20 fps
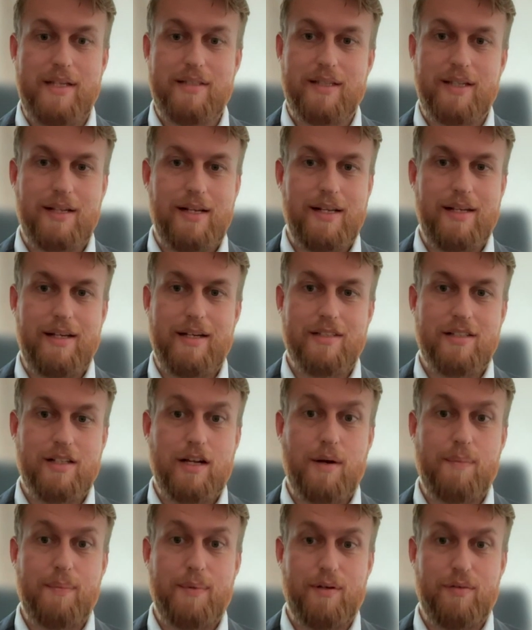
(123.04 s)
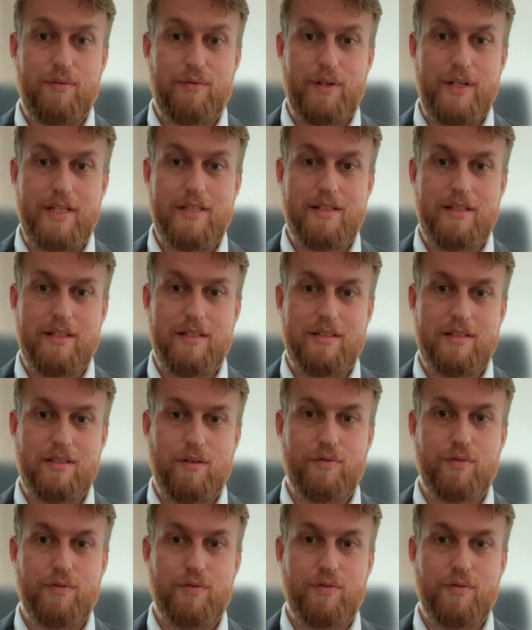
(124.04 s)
basically, there's a couple of reasons.